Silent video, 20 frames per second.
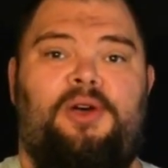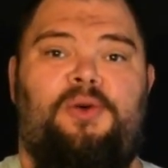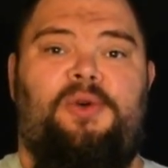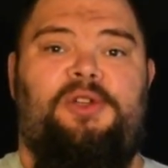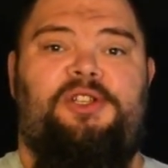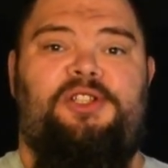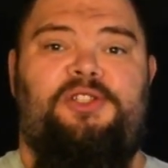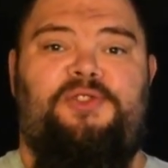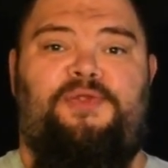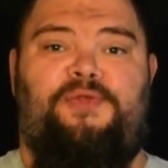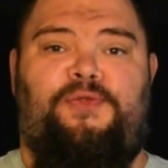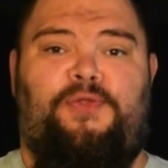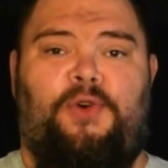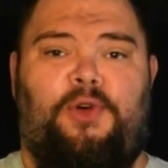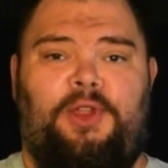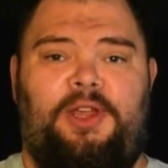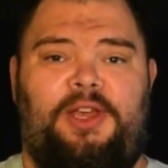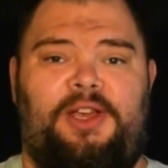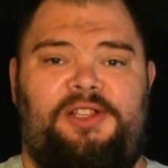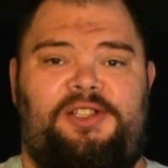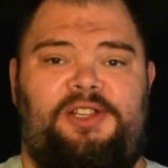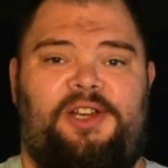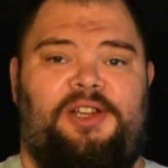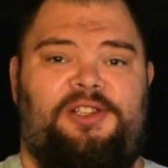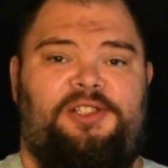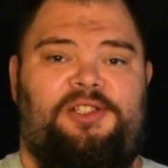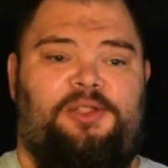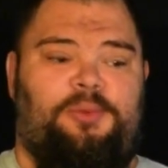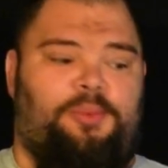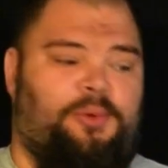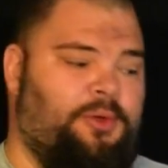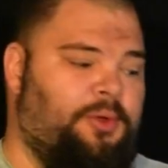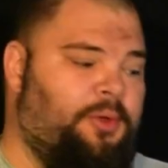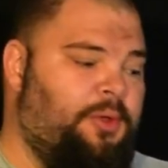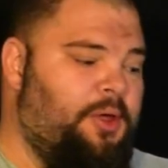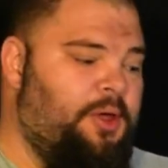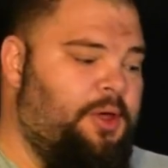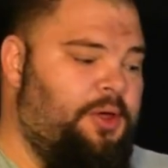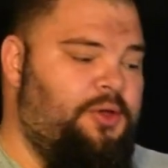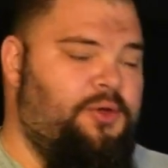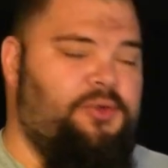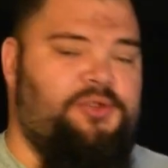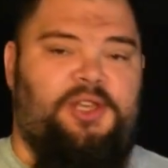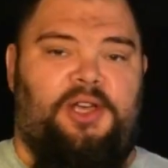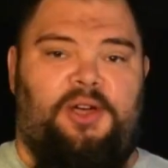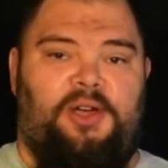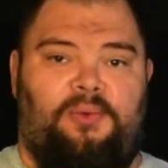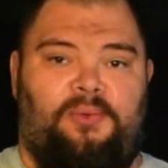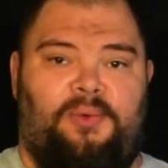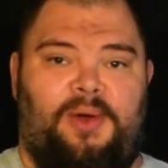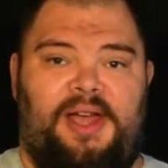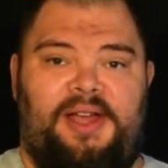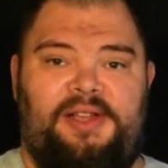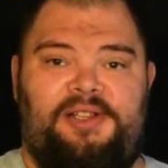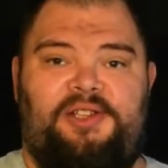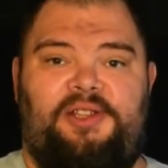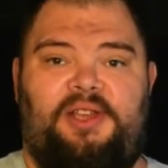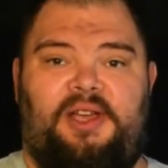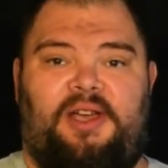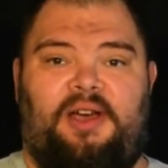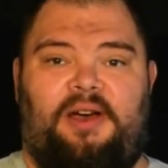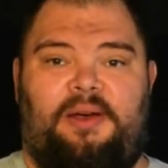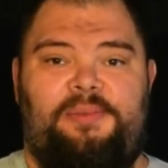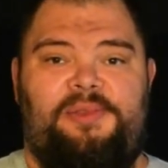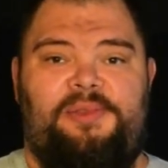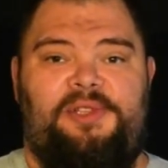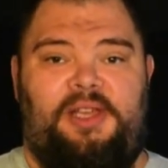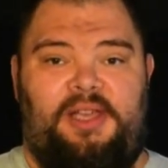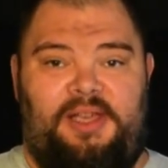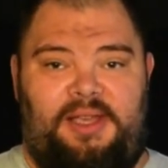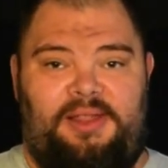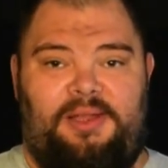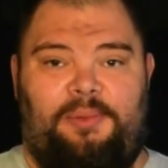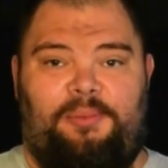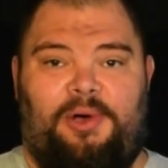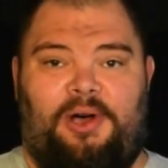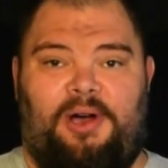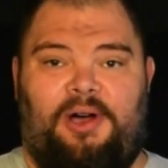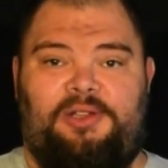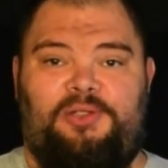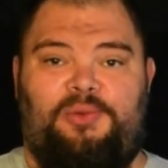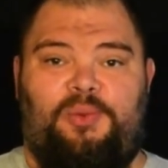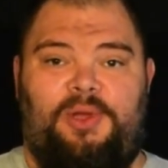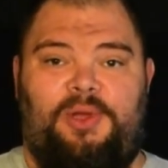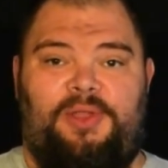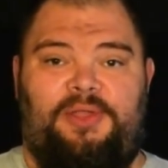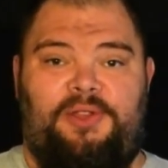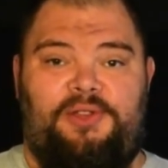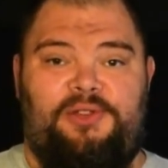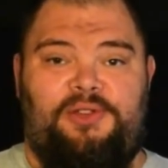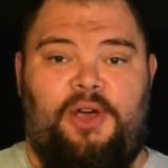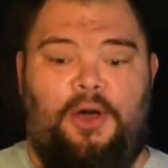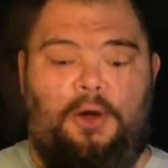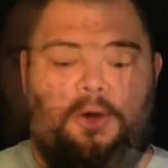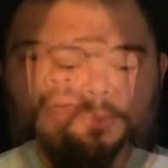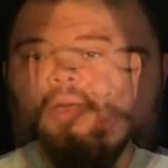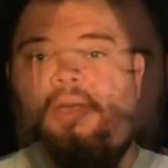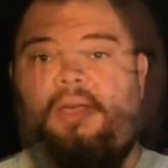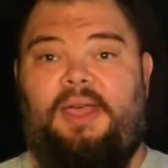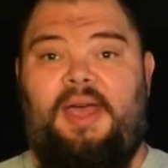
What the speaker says: which is fully adjustable using a wrench that comes in the box with the scope.